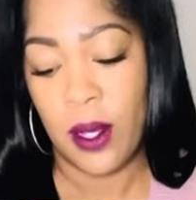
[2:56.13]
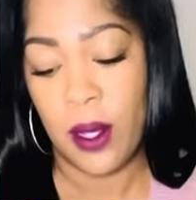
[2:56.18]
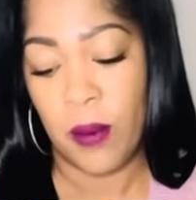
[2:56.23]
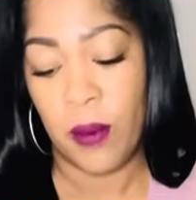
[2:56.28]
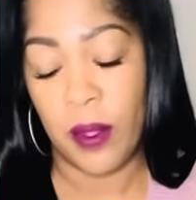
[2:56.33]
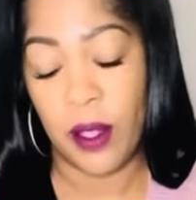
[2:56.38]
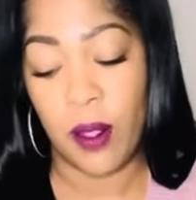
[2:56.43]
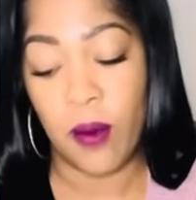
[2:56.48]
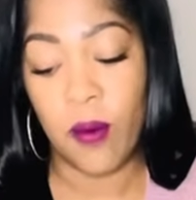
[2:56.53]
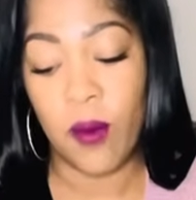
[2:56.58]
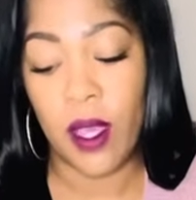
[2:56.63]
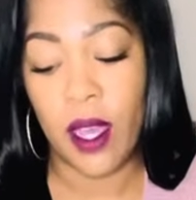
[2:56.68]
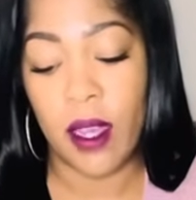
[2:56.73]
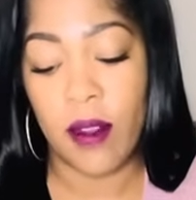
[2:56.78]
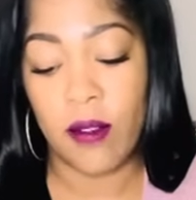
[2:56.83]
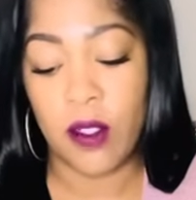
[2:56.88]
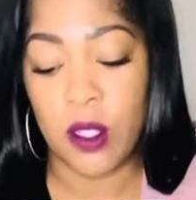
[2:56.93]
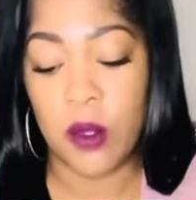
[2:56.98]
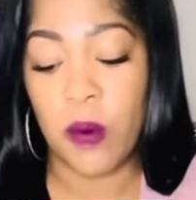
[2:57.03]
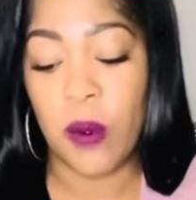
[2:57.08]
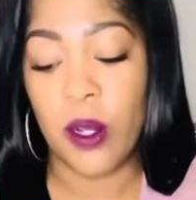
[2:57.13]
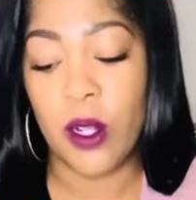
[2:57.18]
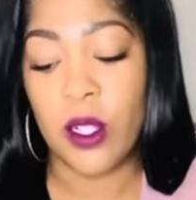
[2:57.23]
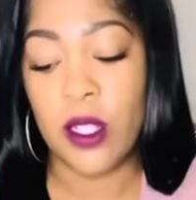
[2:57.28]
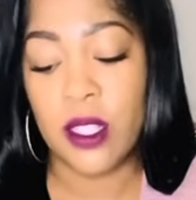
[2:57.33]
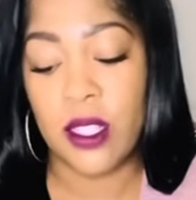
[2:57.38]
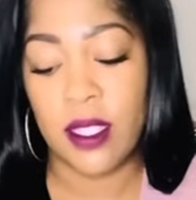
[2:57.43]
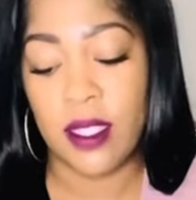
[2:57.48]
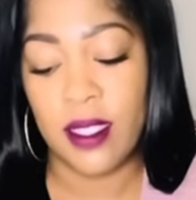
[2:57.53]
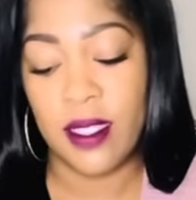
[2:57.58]
But then we have this
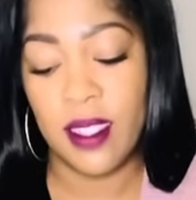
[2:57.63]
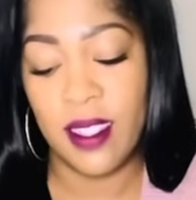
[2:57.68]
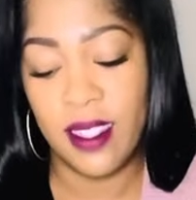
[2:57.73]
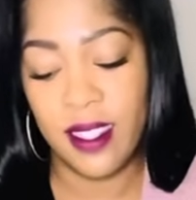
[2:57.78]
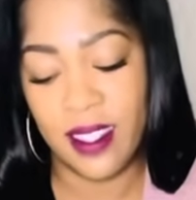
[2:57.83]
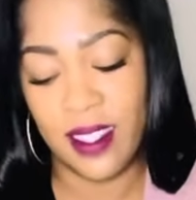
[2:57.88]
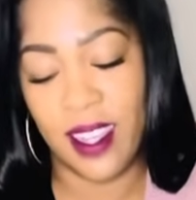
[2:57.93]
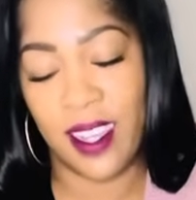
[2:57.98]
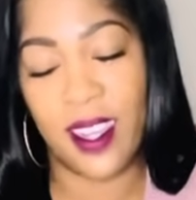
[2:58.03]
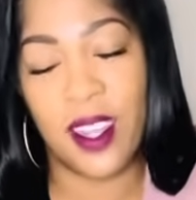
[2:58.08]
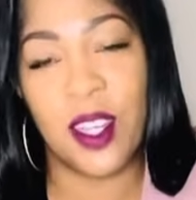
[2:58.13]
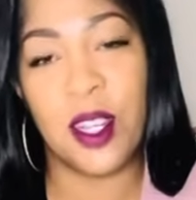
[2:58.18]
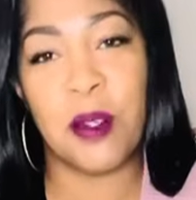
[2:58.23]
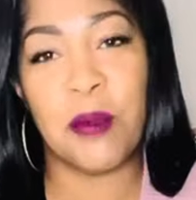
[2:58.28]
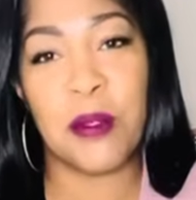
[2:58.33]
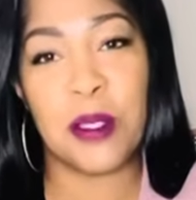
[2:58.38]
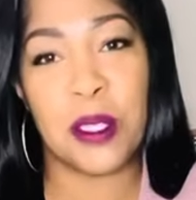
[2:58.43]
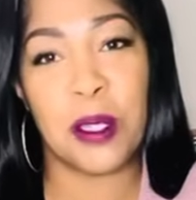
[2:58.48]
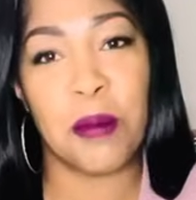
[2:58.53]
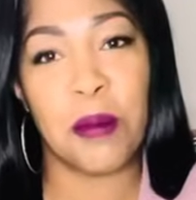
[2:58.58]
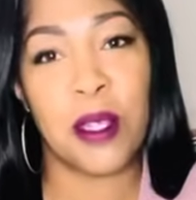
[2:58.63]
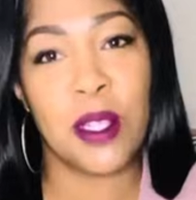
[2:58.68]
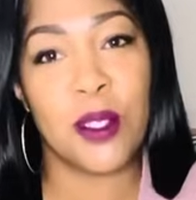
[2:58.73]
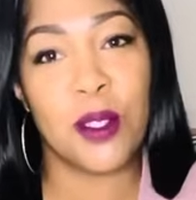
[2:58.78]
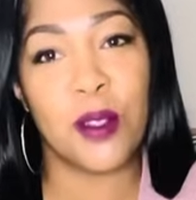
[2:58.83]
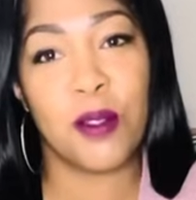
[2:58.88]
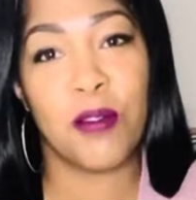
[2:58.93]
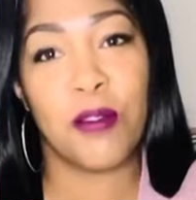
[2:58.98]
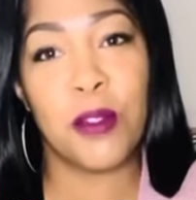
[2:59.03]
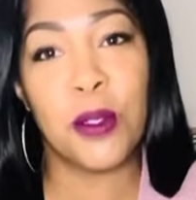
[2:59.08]
person that comes up as
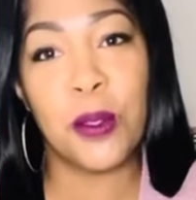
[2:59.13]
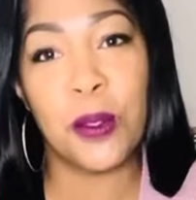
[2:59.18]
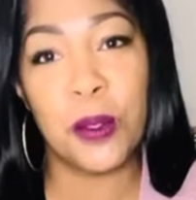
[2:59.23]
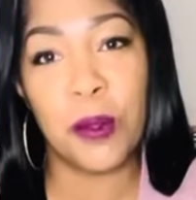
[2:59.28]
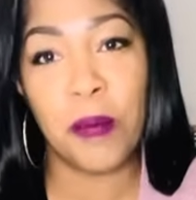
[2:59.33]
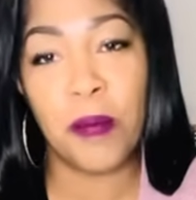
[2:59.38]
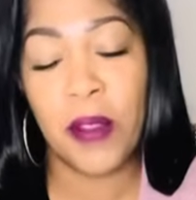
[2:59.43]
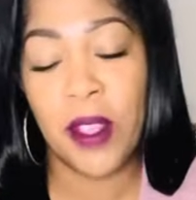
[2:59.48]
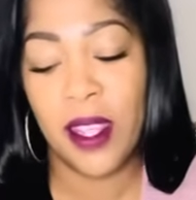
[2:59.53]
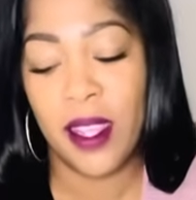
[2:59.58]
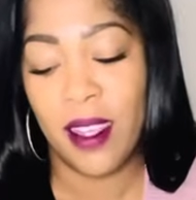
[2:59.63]
the fool,